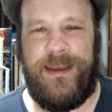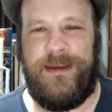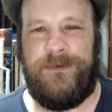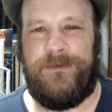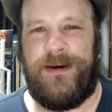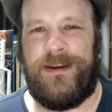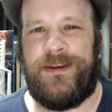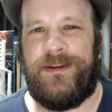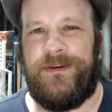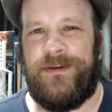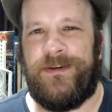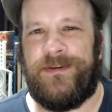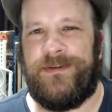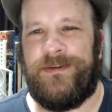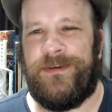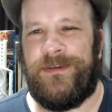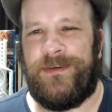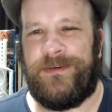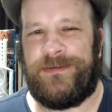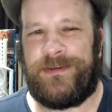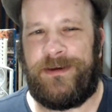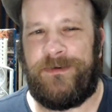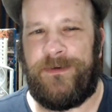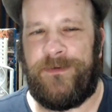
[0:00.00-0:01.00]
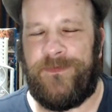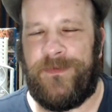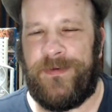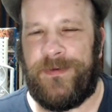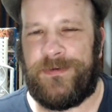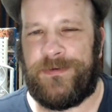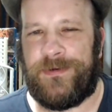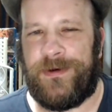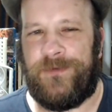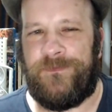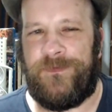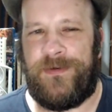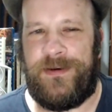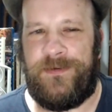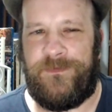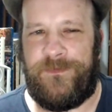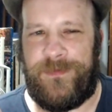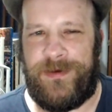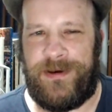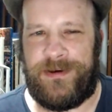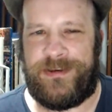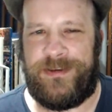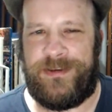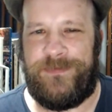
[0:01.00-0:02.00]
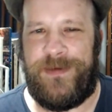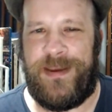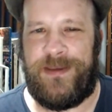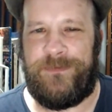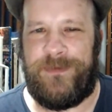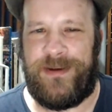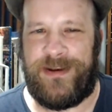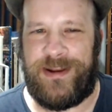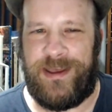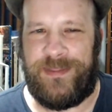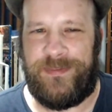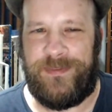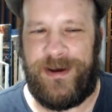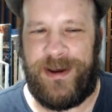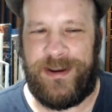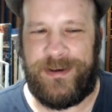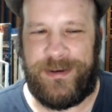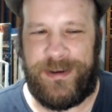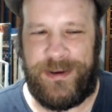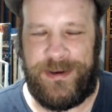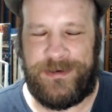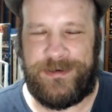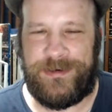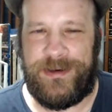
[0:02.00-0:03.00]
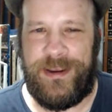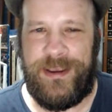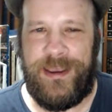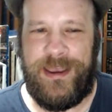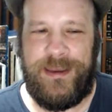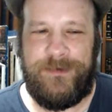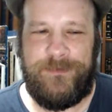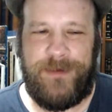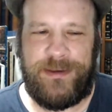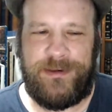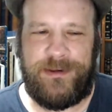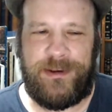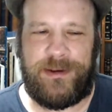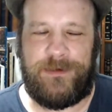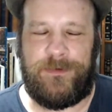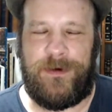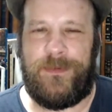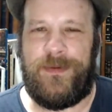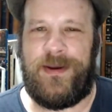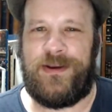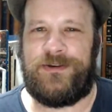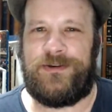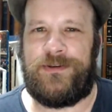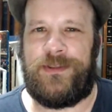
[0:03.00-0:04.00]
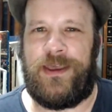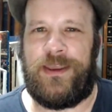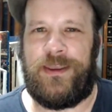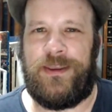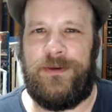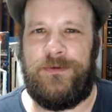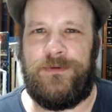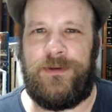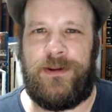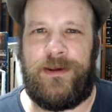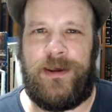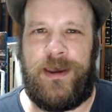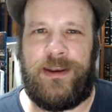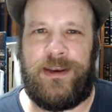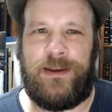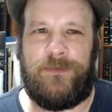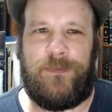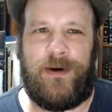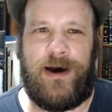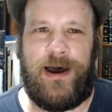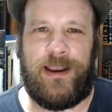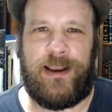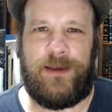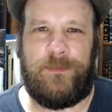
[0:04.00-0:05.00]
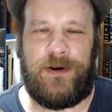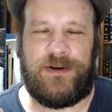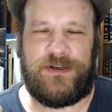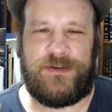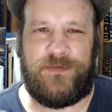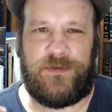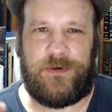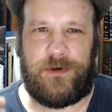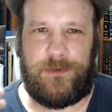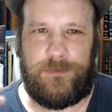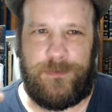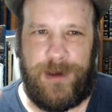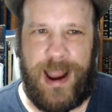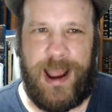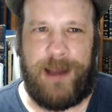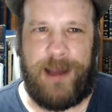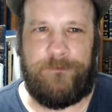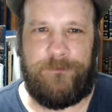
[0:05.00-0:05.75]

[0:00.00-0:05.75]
what I do is two things. I review software and plugs to make money online niche, He's going to want to make sure that you don't end up buying a bunch of crap.